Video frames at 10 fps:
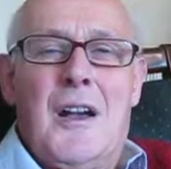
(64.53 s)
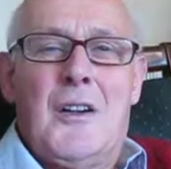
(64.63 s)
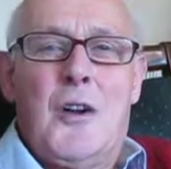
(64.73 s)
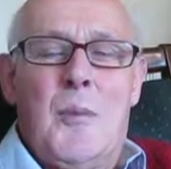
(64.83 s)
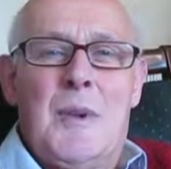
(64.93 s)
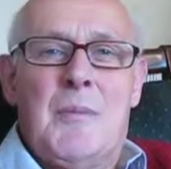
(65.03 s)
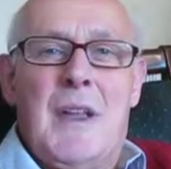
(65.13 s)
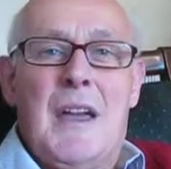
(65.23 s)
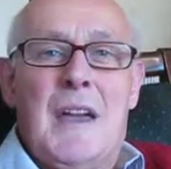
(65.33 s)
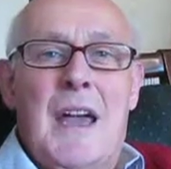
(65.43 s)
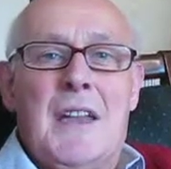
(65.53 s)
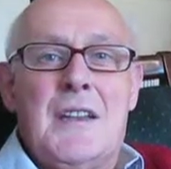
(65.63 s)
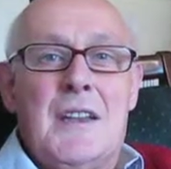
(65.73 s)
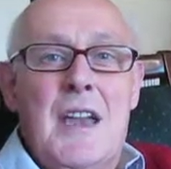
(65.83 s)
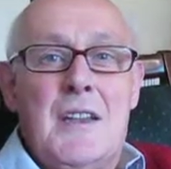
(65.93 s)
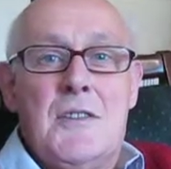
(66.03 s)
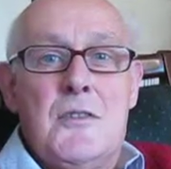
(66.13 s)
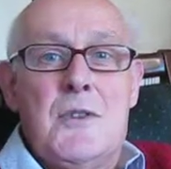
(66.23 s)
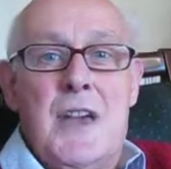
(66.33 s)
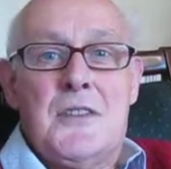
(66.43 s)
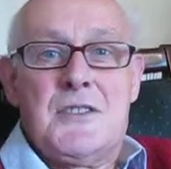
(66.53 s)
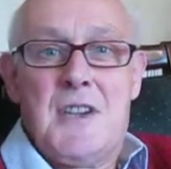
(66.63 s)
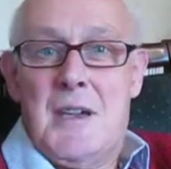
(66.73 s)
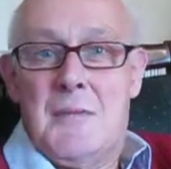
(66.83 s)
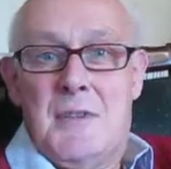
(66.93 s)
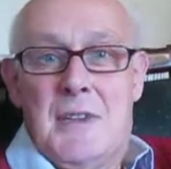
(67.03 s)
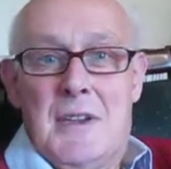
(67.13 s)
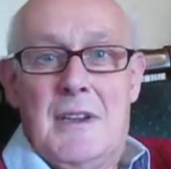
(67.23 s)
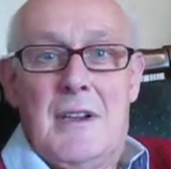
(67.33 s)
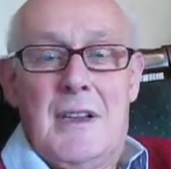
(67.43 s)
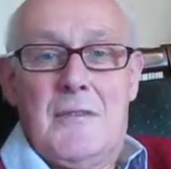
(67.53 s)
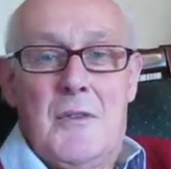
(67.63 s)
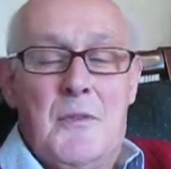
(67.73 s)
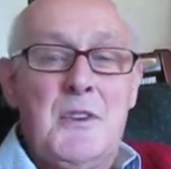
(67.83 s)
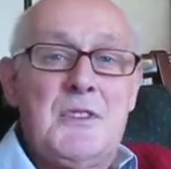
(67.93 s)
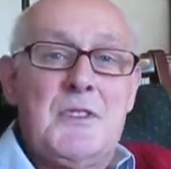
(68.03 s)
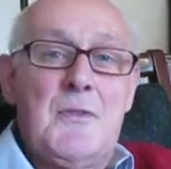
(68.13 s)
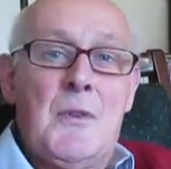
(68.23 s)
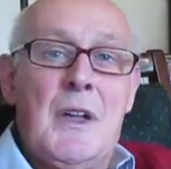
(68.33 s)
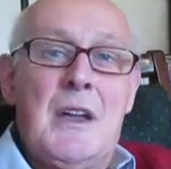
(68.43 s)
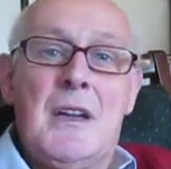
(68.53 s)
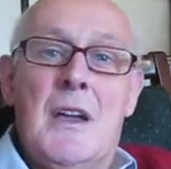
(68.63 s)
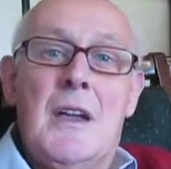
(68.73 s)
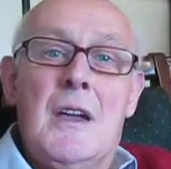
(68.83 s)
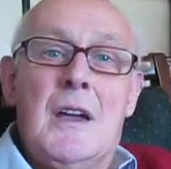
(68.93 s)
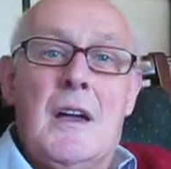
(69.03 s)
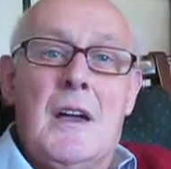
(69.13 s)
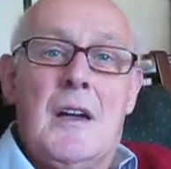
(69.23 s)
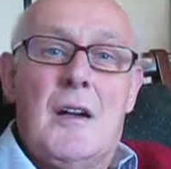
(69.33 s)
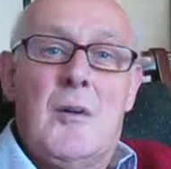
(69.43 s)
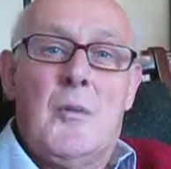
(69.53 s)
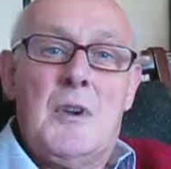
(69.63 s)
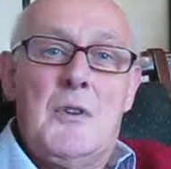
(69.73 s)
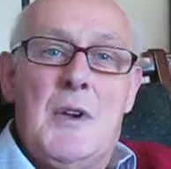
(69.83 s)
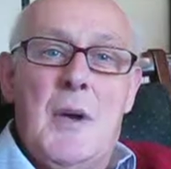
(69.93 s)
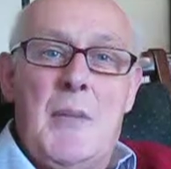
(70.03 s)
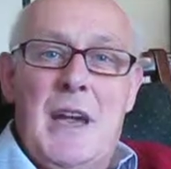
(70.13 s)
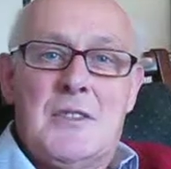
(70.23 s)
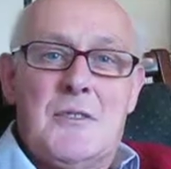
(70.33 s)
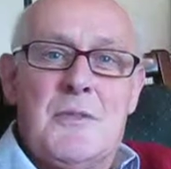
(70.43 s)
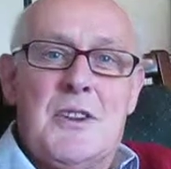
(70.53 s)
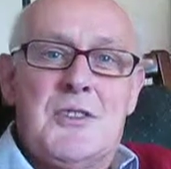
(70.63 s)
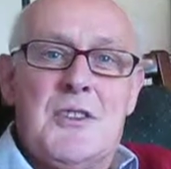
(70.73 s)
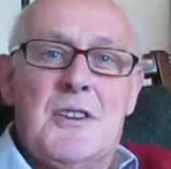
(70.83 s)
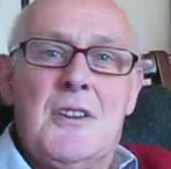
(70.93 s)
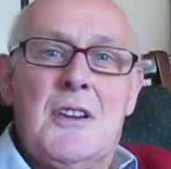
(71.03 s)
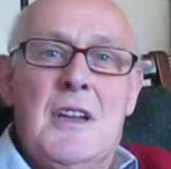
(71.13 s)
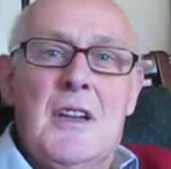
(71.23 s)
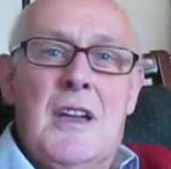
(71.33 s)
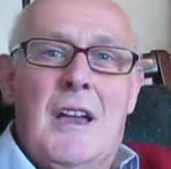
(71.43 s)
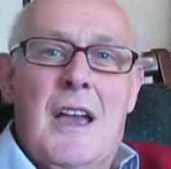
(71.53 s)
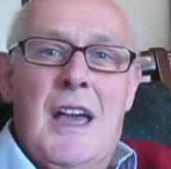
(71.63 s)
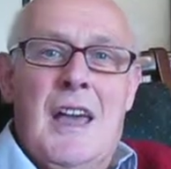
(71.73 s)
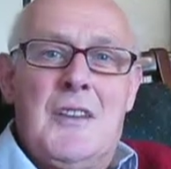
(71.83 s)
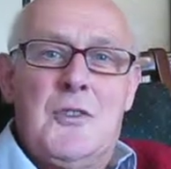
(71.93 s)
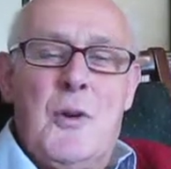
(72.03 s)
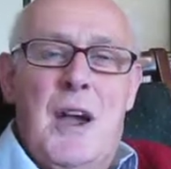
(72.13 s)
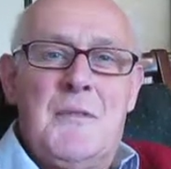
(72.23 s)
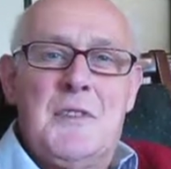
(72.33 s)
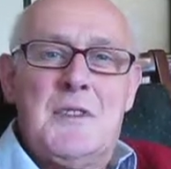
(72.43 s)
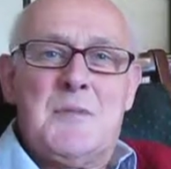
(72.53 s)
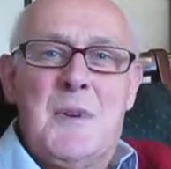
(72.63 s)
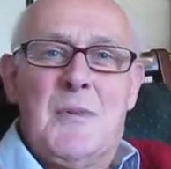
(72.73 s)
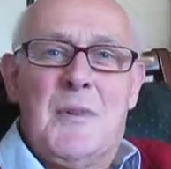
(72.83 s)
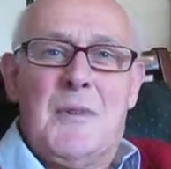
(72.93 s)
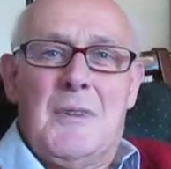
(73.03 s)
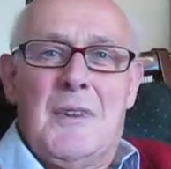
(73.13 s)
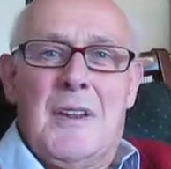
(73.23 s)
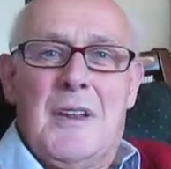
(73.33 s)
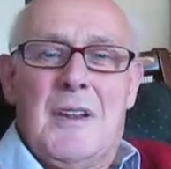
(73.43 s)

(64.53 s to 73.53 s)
comic playing, and again you get the same thing in reverse, if you like, when you get back to Russia and you have these people